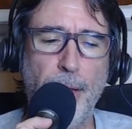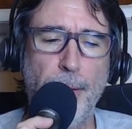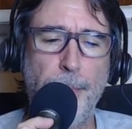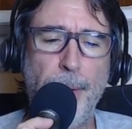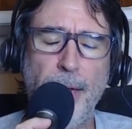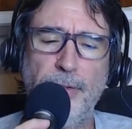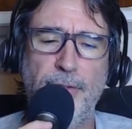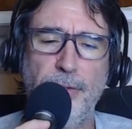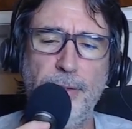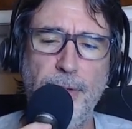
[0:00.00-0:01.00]

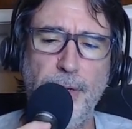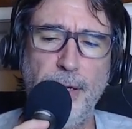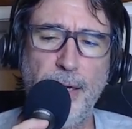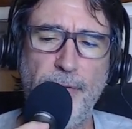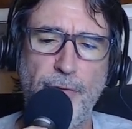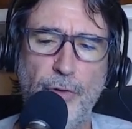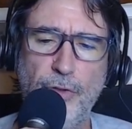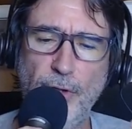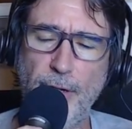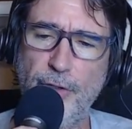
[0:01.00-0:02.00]
But if you
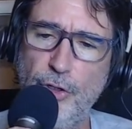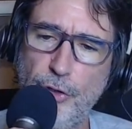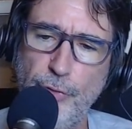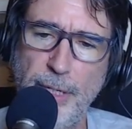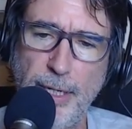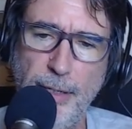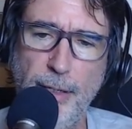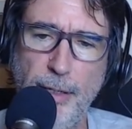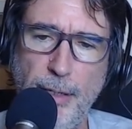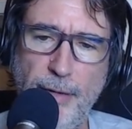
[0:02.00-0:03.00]
start to treat
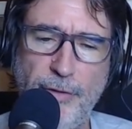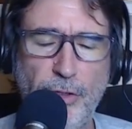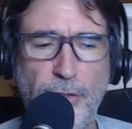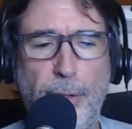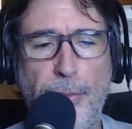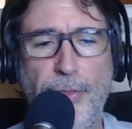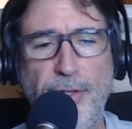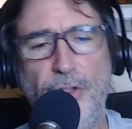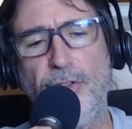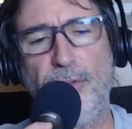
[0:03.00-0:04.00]
if you start to
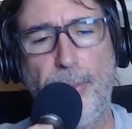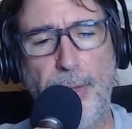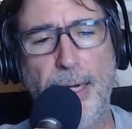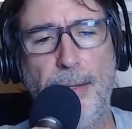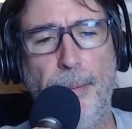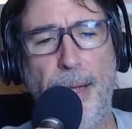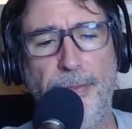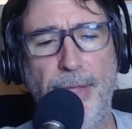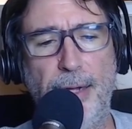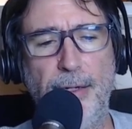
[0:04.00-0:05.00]
th- just think
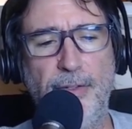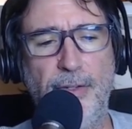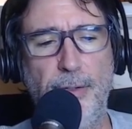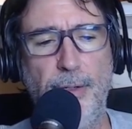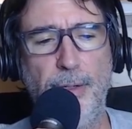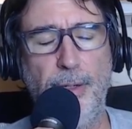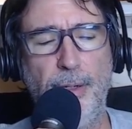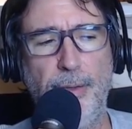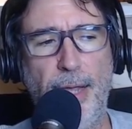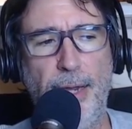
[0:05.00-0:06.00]
about that in t-
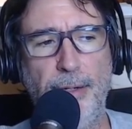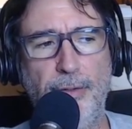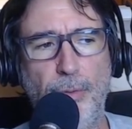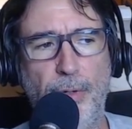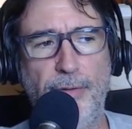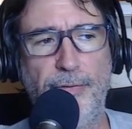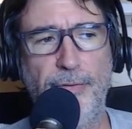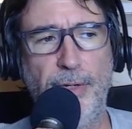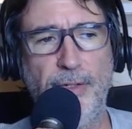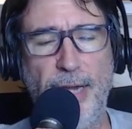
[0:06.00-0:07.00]
uh, that sort
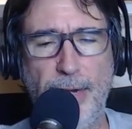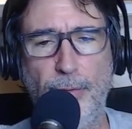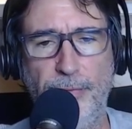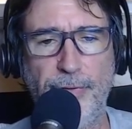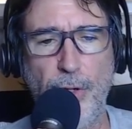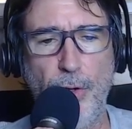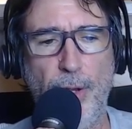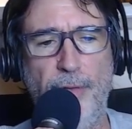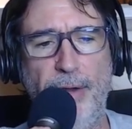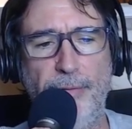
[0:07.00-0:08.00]
of integral view
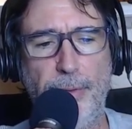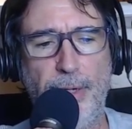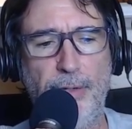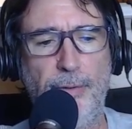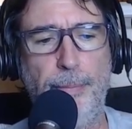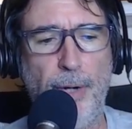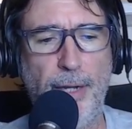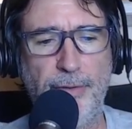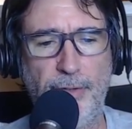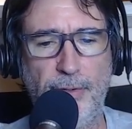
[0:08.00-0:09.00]
of everything as a
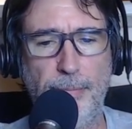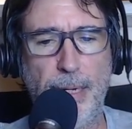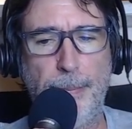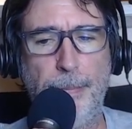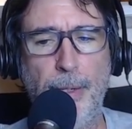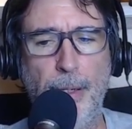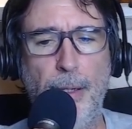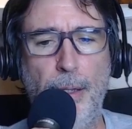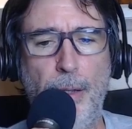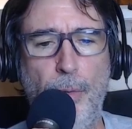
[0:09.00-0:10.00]
process and being
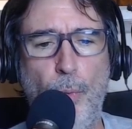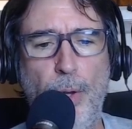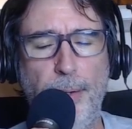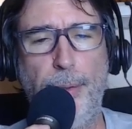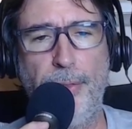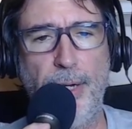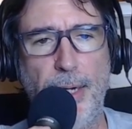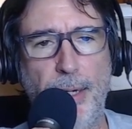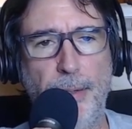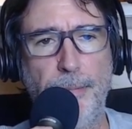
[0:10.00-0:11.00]
one
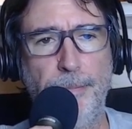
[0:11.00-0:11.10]
thing,